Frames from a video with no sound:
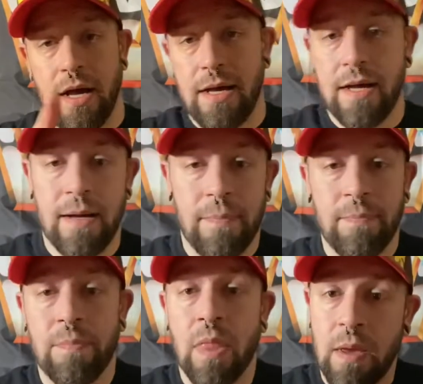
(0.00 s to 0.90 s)

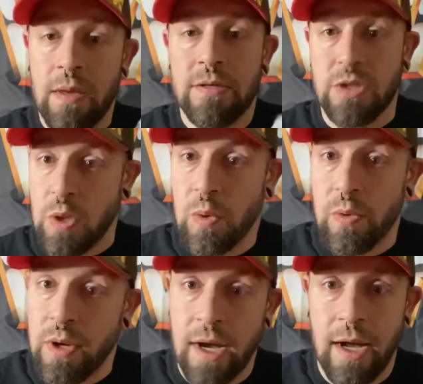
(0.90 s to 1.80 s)
So
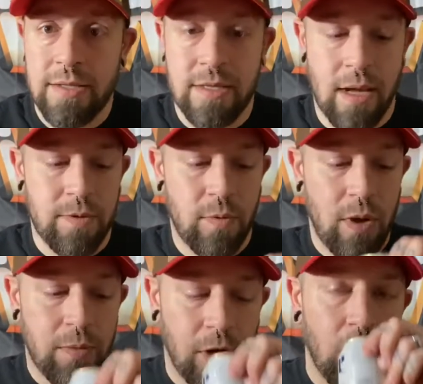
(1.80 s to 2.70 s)
I stopped at Walmart.